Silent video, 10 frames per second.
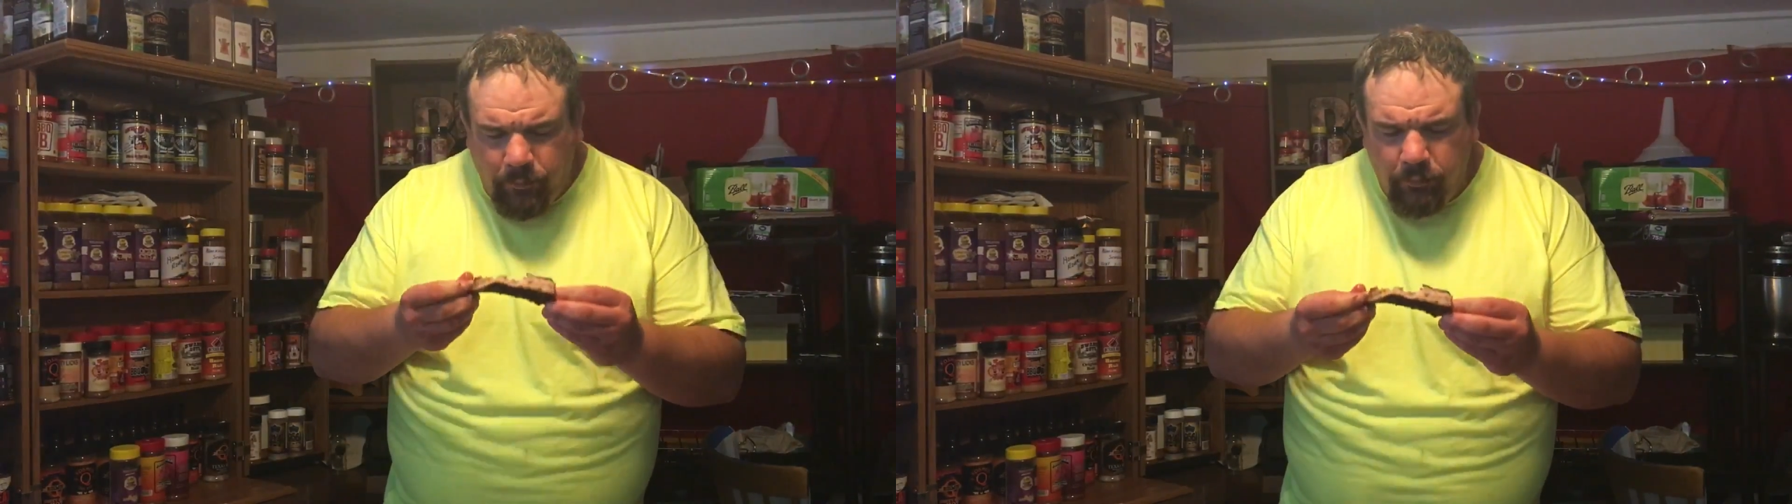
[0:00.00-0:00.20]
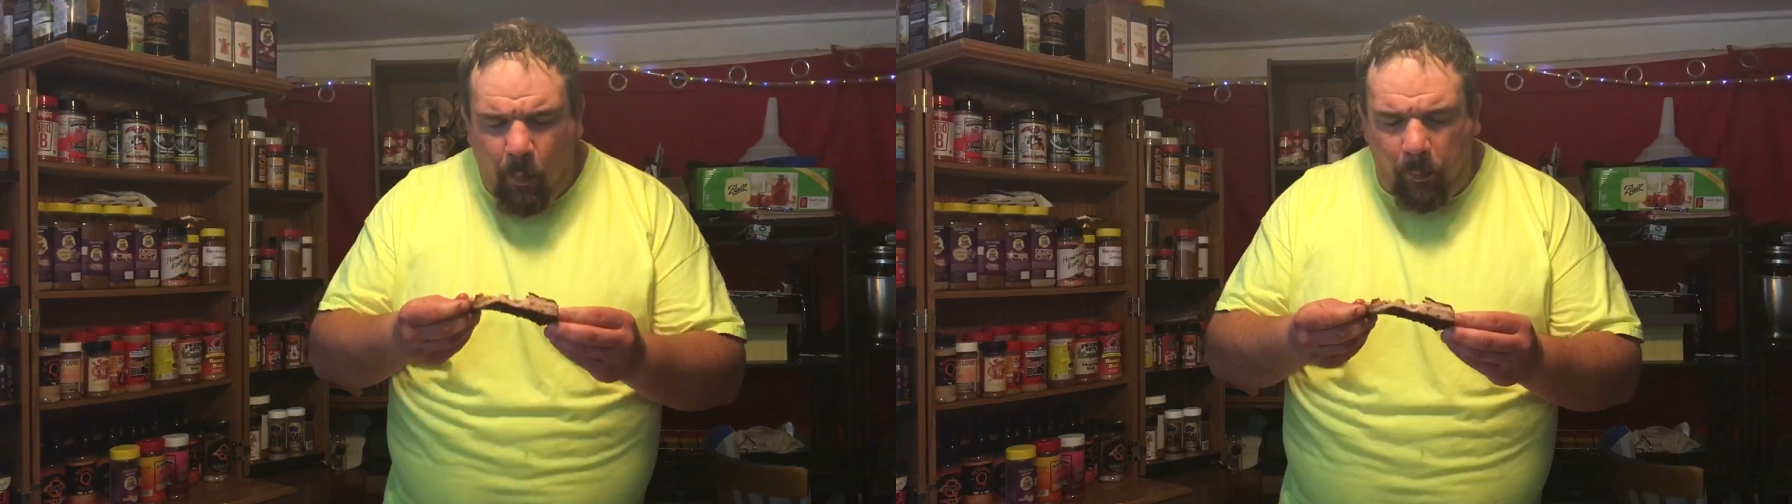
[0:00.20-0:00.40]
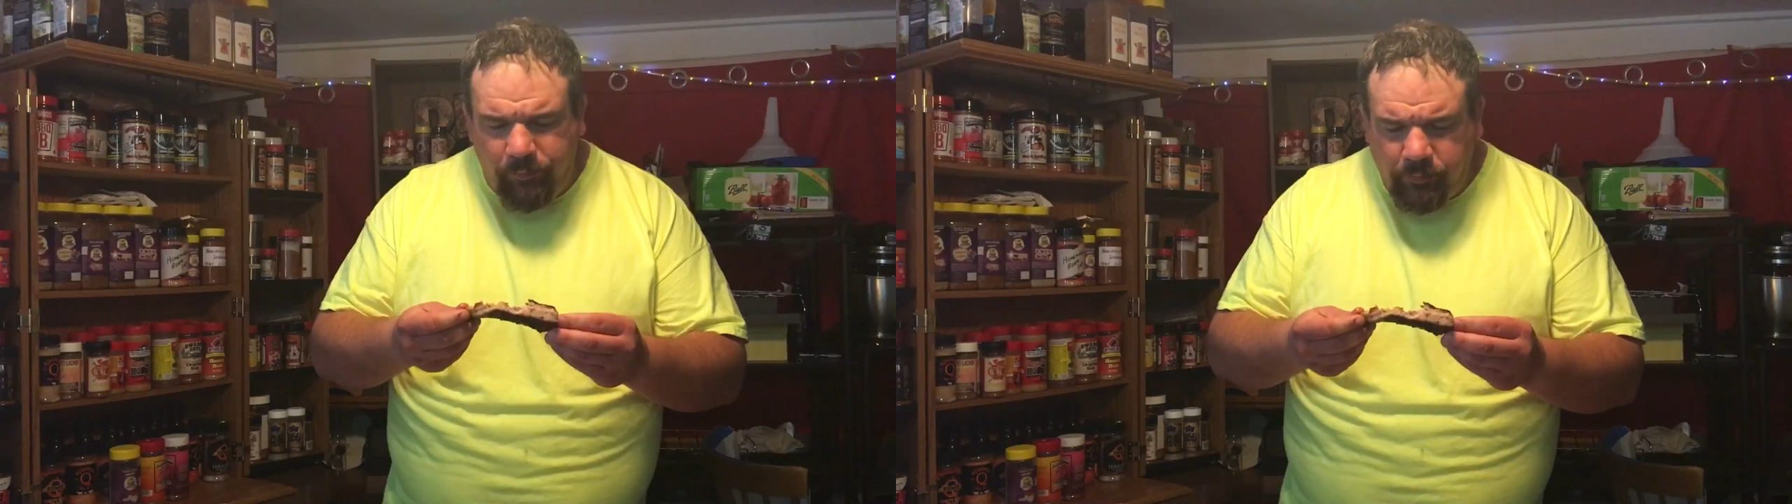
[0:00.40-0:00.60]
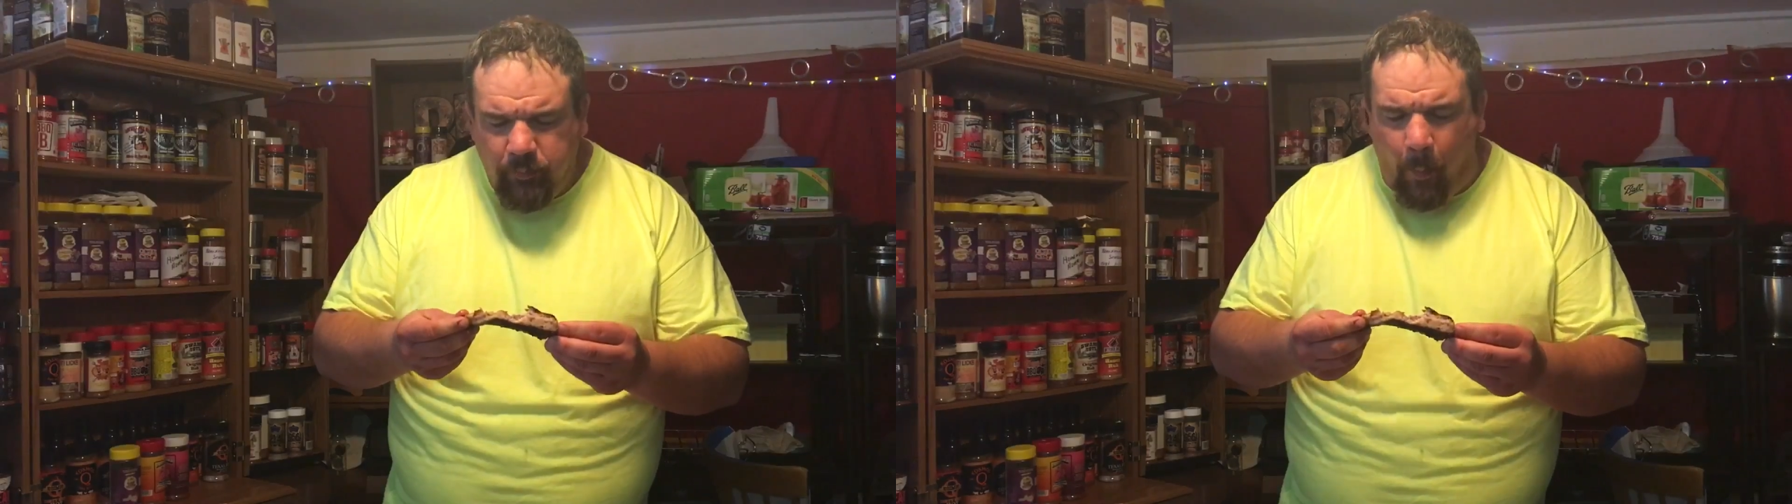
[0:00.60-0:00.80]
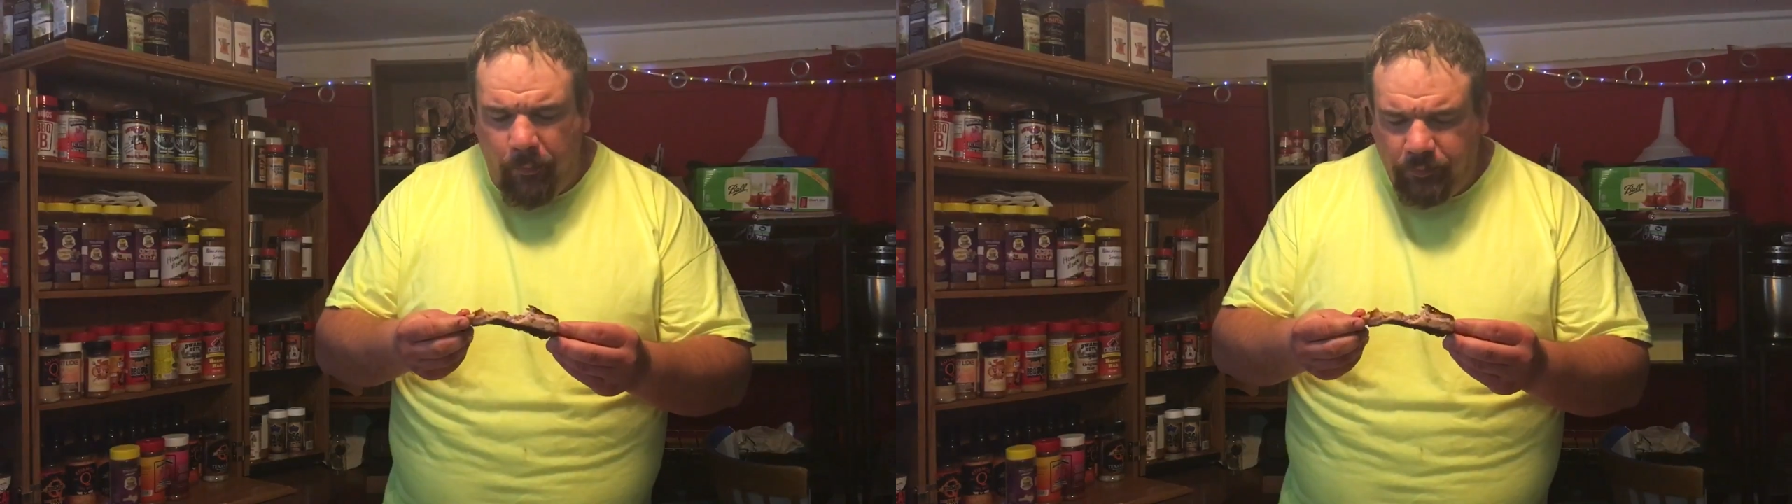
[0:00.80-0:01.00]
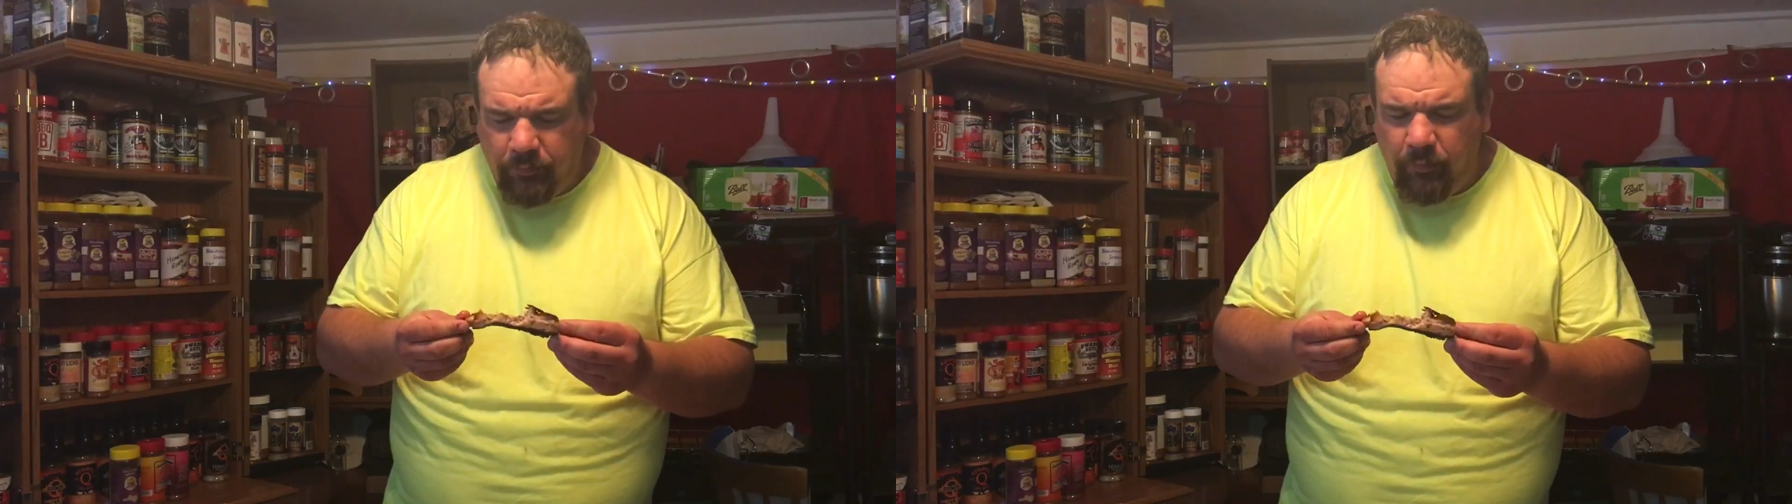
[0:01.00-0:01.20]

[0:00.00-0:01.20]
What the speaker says: I like both of them.